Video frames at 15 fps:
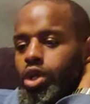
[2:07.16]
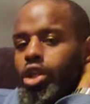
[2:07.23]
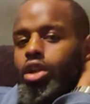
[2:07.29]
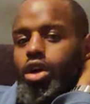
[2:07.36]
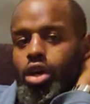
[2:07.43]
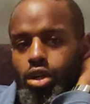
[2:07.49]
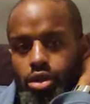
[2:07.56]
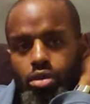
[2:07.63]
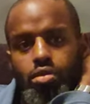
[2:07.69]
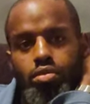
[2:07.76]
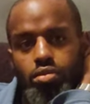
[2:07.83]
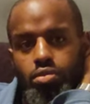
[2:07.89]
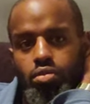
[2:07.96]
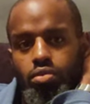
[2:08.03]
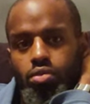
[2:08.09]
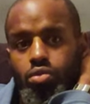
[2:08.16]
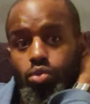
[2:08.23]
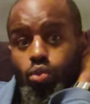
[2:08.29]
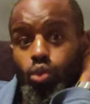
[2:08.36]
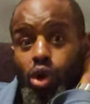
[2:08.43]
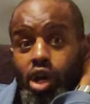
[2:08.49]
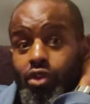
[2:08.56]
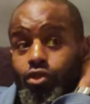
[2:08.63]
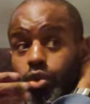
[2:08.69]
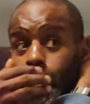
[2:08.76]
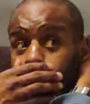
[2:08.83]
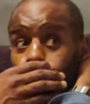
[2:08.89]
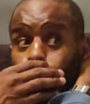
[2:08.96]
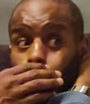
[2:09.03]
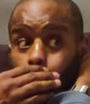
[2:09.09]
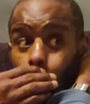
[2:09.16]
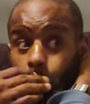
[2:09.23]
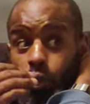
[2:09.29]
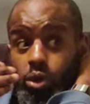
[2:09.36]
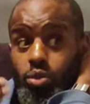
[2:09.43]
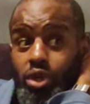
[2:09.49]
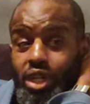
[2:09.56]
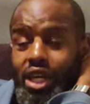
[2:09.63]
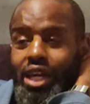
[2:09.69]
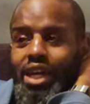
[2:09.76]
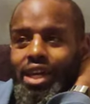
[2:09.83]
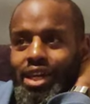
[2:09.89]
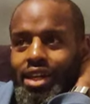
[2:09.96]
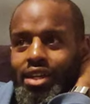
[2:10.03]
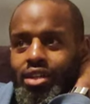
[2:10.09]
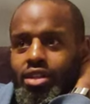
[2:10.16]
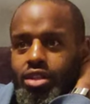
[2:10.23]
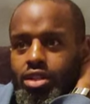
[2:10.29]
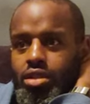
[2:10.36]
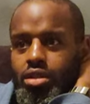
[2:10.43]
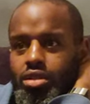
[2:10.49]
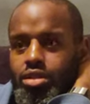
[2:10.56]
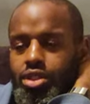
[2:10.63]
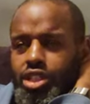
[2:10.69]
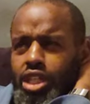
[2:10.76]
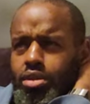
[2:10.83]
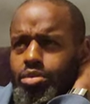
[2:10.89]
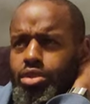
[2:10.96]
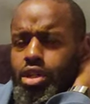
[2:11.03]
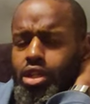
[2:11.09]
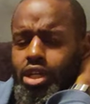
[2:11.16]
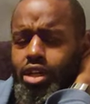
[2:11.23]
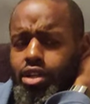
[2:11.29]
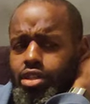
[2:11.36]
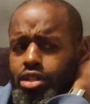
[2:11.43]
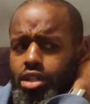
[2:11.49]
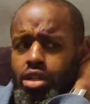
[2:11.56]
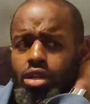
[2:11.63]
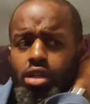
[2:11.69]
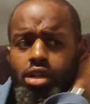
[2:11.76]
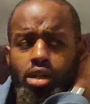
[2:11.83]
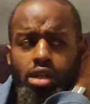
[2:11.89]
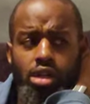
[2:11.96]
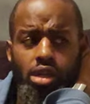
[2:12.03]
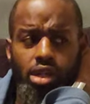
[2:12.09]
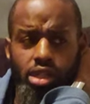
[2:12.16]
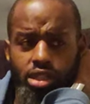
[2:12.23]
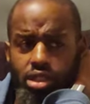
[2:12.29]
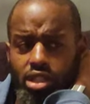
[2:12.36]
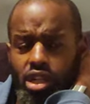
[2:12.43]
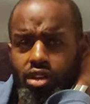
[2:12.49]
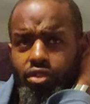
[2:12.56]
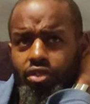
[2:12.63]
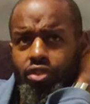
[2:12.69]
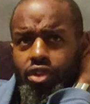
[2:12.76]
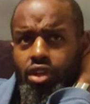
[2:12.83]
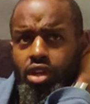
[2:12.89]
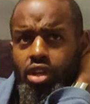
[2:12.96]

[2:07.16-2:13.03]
we learn whatever we're taught when we get here shapes our character and stuff.